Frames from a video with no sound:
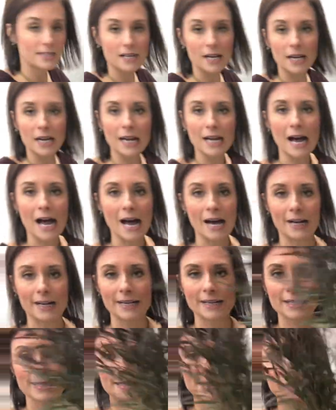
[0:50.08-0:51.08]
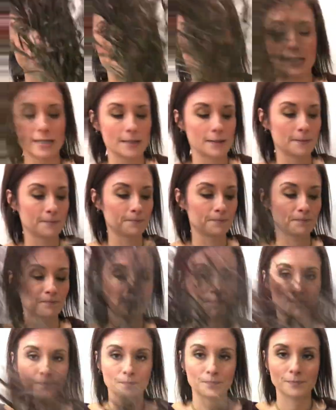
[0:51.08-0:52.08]
Agonis.
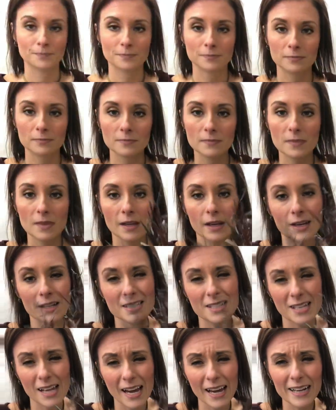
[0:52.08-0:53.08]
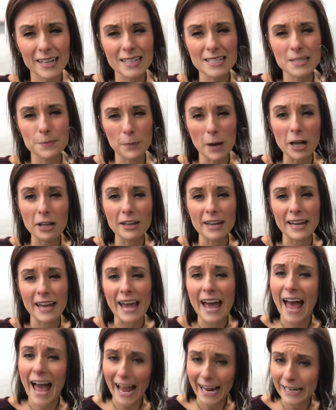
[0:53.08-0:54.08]
It's kind of spelt like
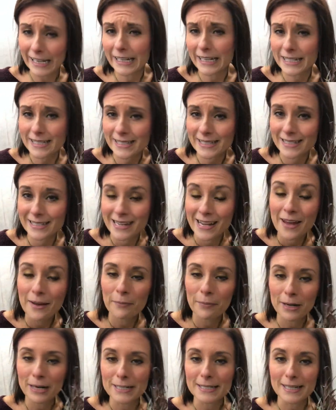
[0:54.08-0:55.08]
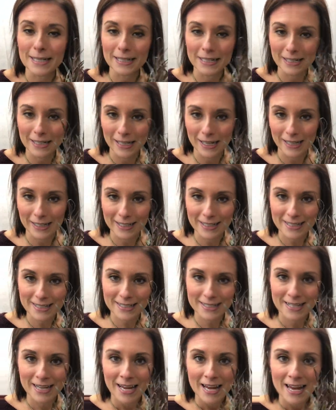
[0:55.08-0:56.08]
Agnes, but it's
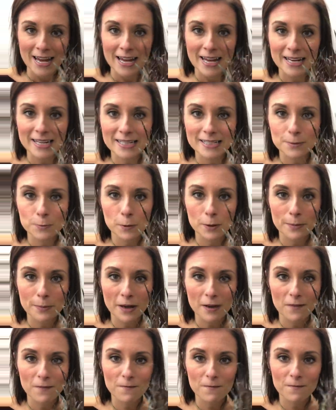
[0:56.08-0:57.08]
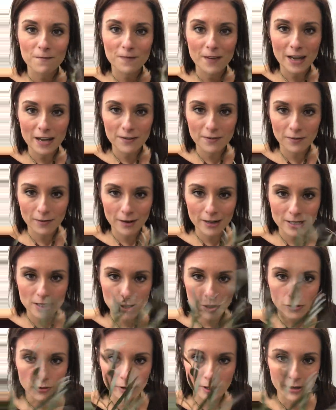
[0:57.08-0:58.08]
Agonis. It is one of my
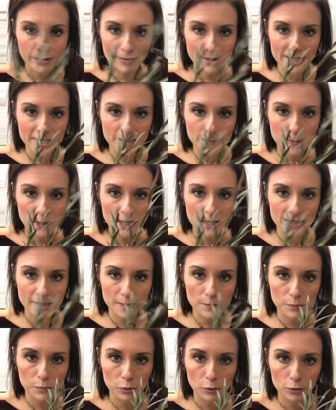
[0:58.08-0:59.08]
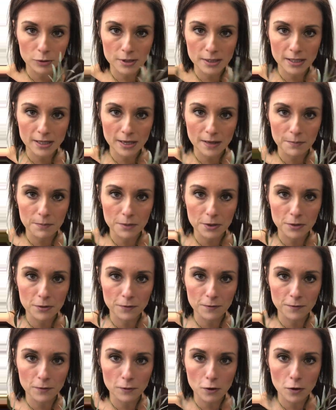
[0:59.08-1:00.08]
favorite greeneries because it pulls in that
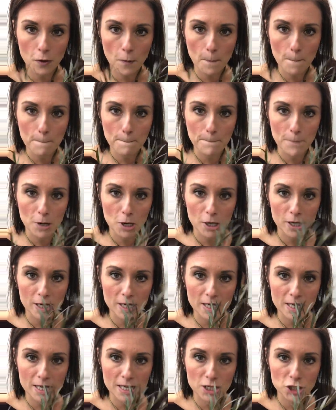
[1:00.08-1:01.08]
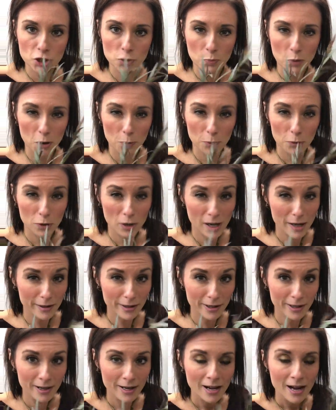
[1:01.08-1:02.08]
beautiful burgundy-ish purple
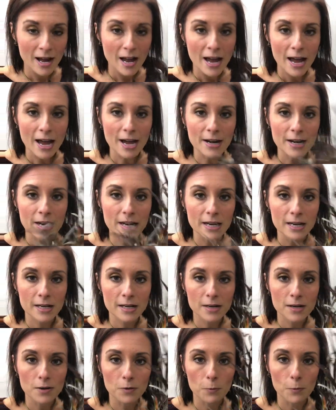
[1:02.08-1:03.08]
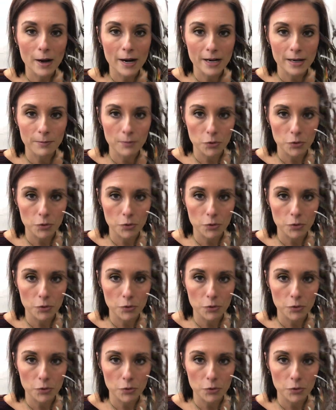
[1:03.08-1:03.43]
color, and in wedding